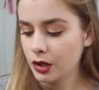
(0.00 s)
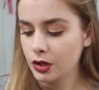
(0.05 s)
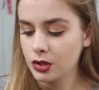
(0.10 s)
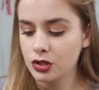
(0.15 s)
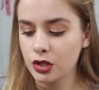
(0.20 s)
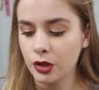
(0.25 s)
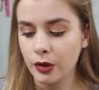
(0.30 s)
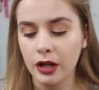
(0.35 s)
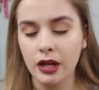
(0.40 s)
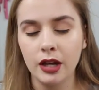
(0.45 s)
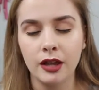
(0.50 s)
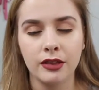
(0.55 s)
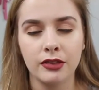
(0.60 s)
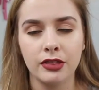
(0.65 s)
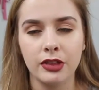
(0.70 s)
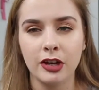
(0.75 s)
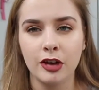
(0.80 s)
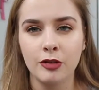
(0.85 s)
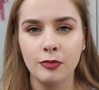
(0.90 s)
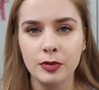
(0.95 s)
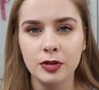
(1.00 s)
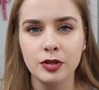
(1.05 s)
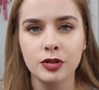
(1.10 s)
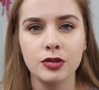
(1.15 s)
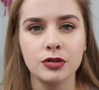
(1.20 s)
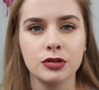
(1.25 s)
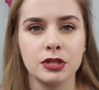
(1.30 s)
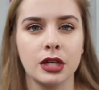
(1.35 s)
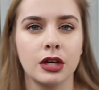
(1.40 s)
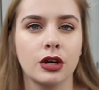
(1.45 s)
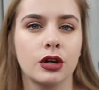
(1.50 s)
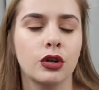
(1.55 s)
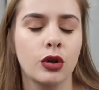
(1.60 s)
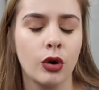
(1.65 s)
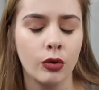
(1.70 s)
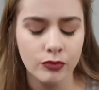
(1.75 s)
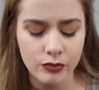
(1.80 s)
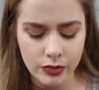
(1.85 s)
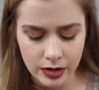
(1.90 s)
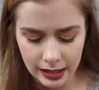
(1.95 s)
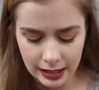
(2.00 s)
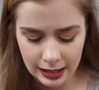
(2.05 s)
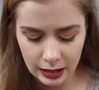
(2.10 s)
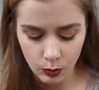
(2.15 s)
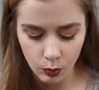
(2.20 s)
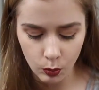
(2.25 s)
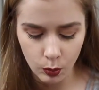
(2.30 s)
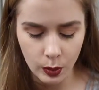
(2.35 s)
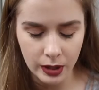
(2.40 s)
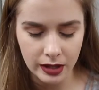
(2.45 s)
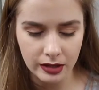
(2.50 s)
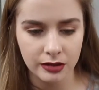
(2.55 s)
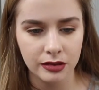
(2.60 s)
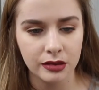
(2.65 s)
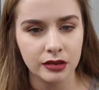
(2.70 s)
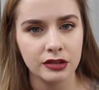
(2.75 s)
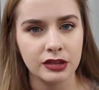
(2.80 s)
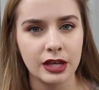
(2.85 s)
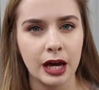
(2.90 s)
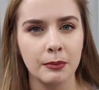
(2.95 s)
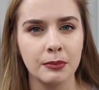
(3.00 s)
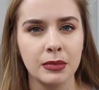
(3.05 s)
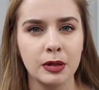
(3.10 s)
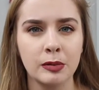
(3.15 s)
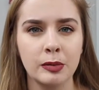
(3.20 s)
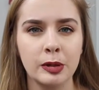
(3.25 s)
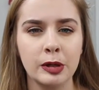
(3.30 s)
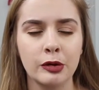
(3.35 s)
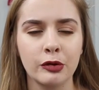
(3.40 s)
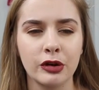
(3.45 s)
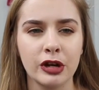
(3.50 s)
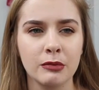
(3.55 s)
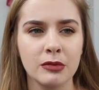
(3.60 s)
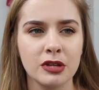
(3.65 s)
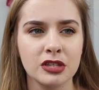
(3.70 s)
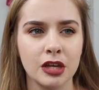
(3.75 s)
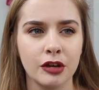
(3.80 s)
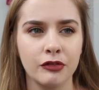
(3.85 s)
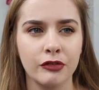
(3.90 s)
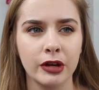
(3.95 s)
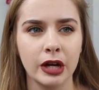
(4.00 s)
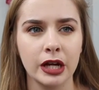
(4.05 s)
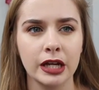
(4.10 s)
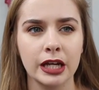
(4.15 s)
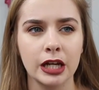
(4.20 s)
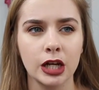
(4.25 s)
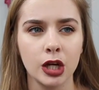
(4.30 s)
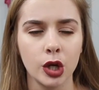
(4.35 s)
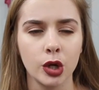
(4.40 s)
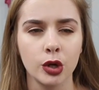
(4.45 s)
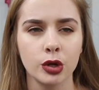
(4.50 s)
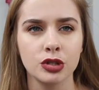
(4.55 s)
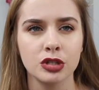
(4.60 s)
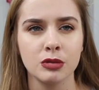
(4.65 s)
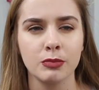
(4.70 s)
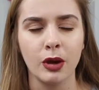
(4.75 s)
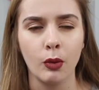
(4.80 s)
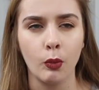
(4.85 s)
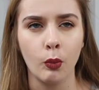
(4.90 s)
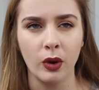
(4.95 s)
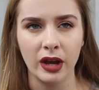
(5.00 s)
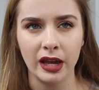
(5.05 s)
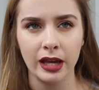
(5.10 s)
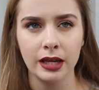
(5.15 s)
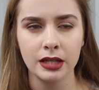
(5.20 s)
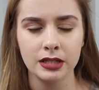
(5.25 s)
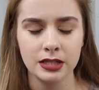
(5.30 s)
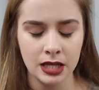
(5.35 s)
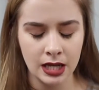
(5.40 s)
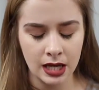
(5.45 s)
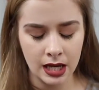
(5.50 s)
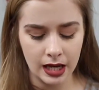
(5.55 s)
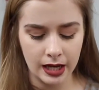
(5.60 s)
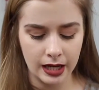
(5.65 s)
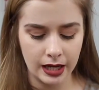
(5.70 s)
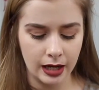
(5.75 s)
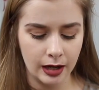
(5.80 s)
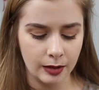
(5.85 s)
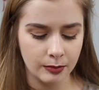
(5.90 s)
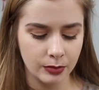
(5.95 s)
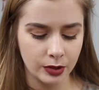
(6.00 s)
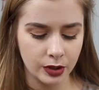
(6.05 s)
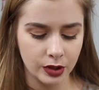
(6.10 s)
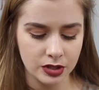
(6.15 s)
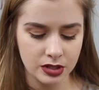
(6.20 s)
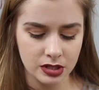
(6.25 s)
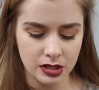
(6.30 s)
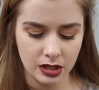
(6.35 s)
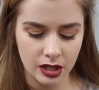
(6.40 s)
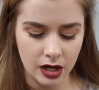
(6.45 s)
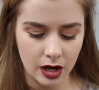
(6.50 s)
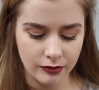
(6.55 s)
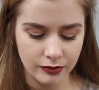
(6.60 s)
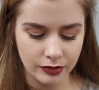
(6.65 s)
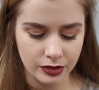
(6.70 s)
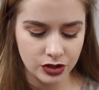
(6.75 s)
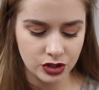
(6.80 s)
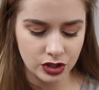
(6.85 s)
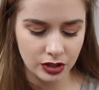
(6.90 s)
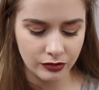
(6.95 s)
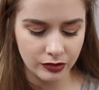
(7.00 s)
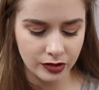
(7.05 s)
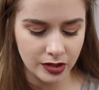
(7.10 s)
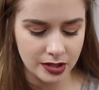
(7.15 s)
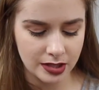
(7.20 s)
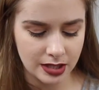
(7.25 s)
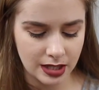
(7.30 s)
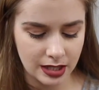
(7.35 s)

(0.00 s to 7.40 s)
So another thing I've been using, not really with that BB cream because I feel like it looks a bit weird um, because of the coverage difference,